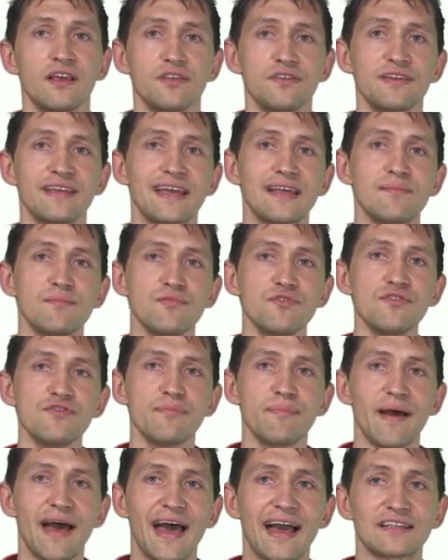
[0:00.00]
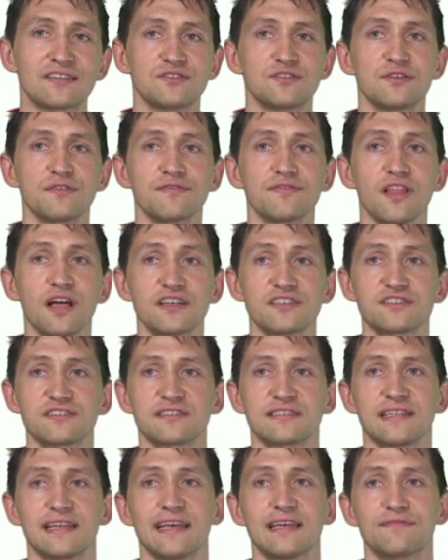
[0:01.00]
You can move back to the flush
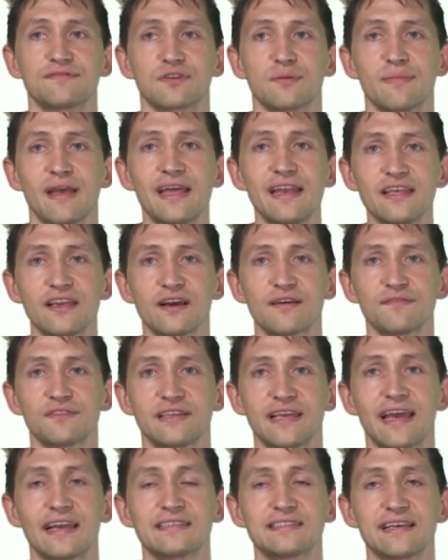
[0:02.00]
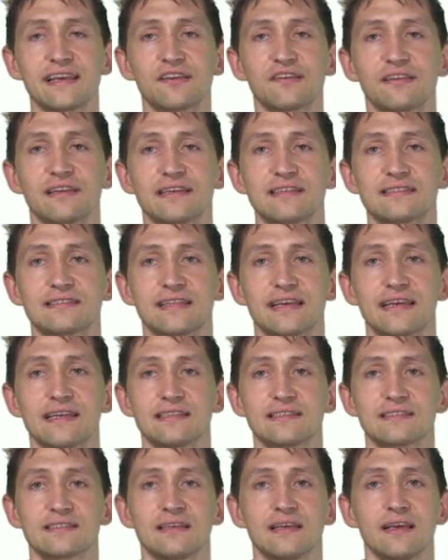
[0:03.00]
state from any of the executing
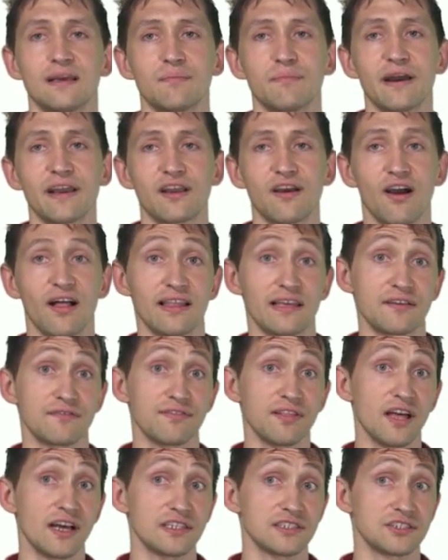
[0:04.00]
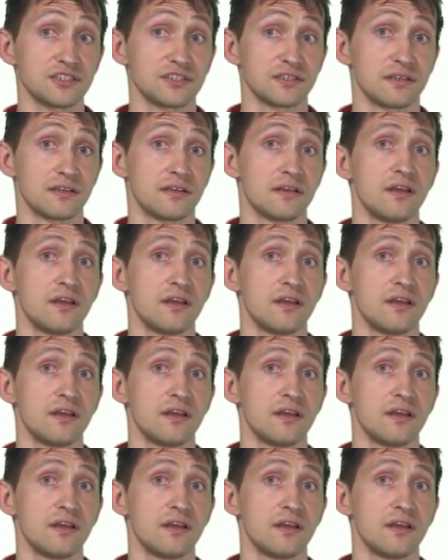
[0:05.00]
states by calling flush,